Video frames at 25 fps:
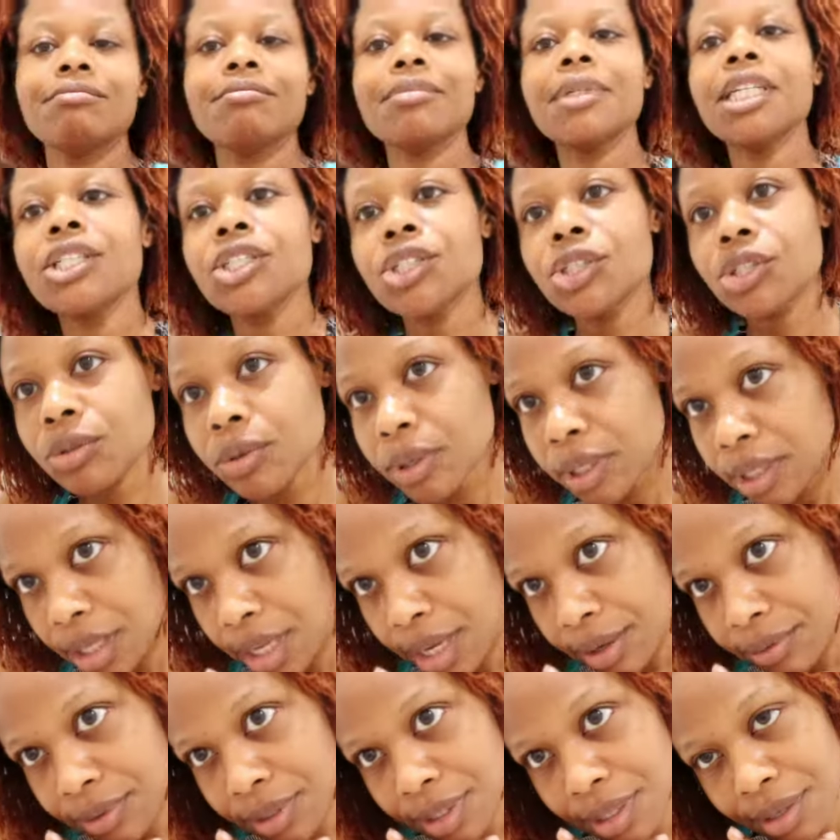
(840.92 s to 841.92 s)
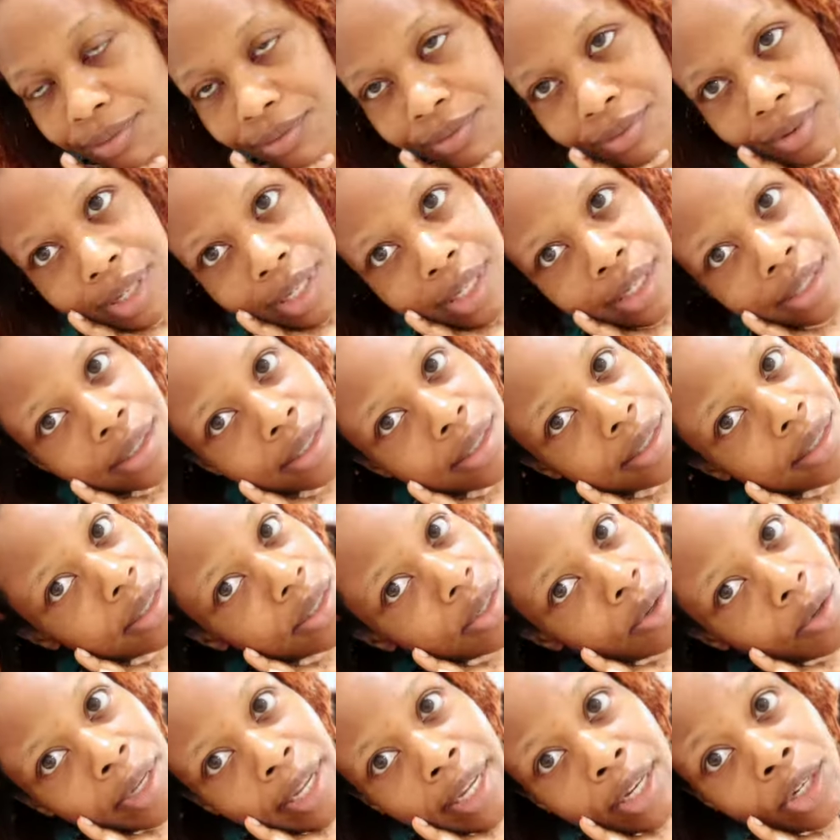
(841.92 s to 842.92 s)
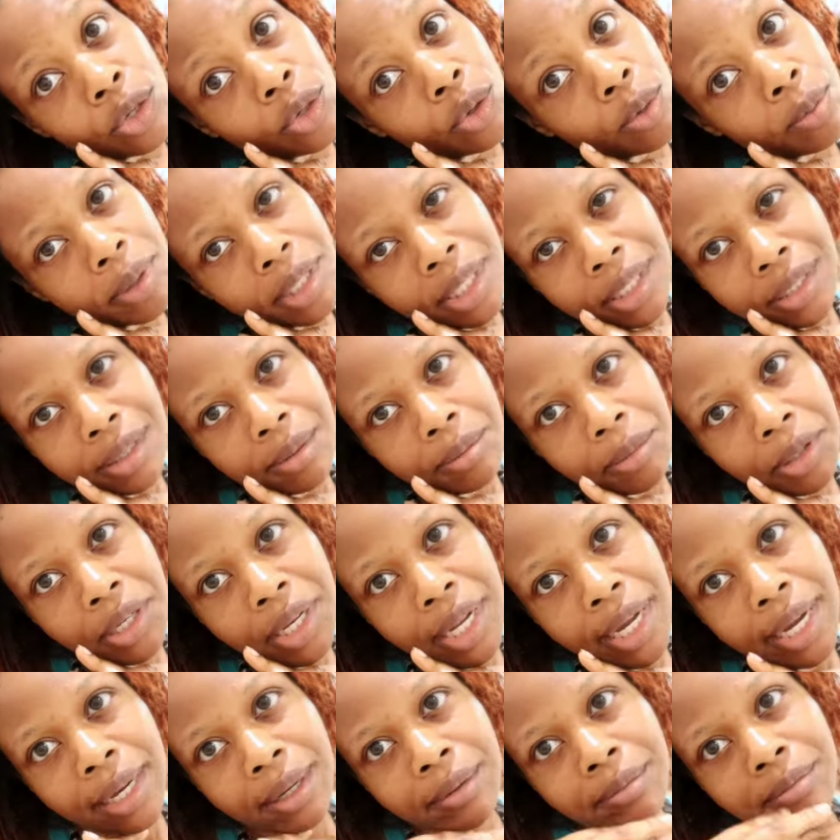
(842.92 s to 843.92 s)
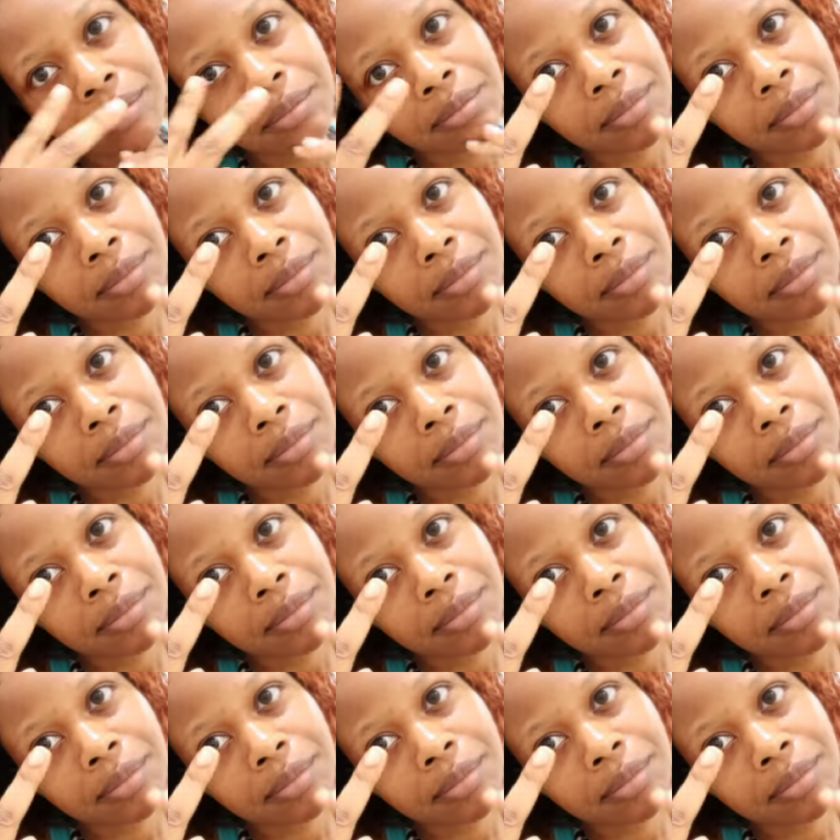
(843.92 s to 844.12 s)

enjoy your life to the fullest. Don't let nobody dim your light.